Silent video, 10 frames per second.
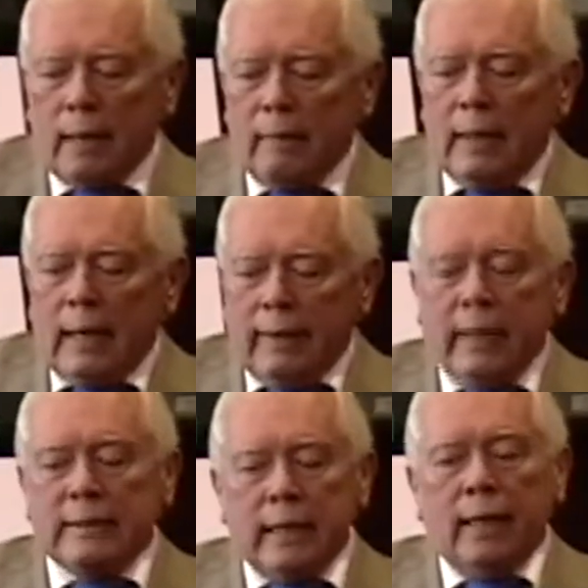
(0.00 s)
uh, and
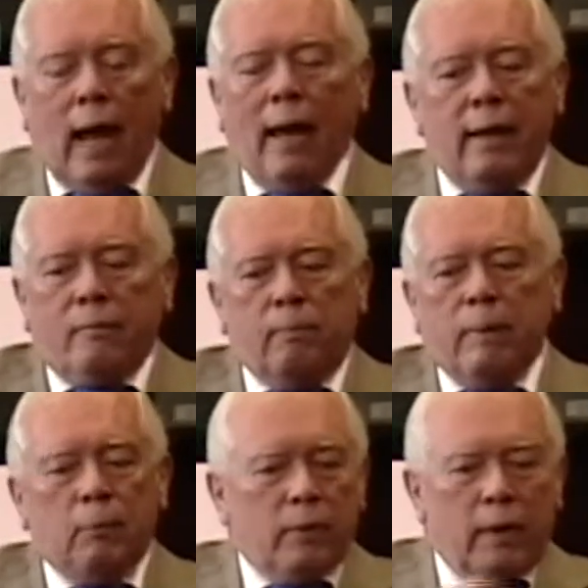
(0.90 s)
they said, I had
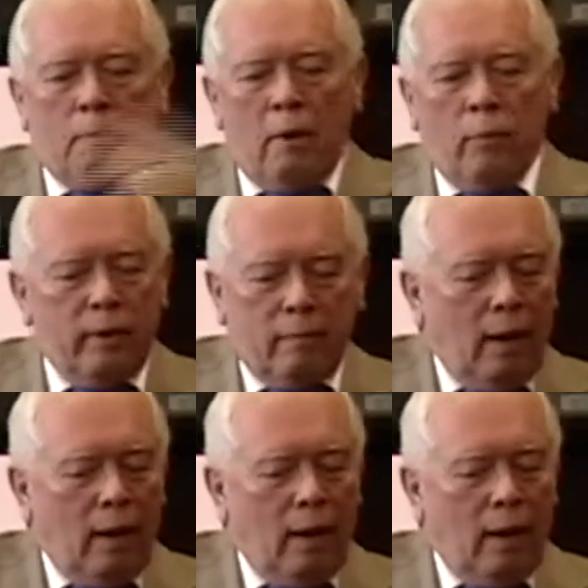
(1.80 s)
people would come over, we,